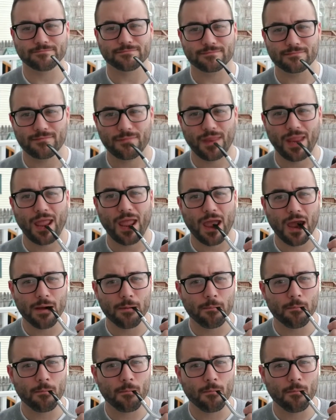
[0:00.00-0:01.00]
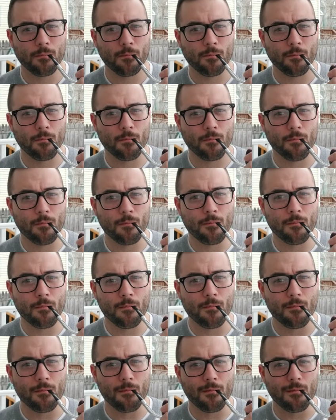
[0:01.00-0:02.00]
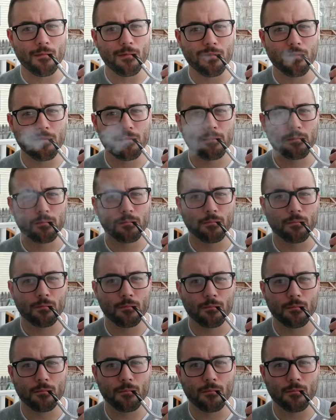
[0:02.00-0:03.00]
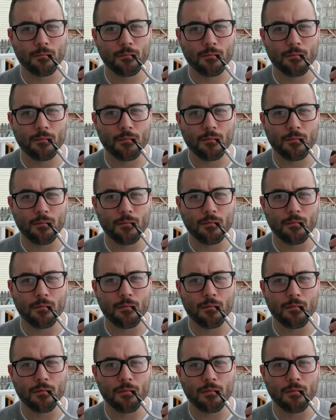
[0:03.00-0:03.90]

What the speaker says: No one is speaking in this clip.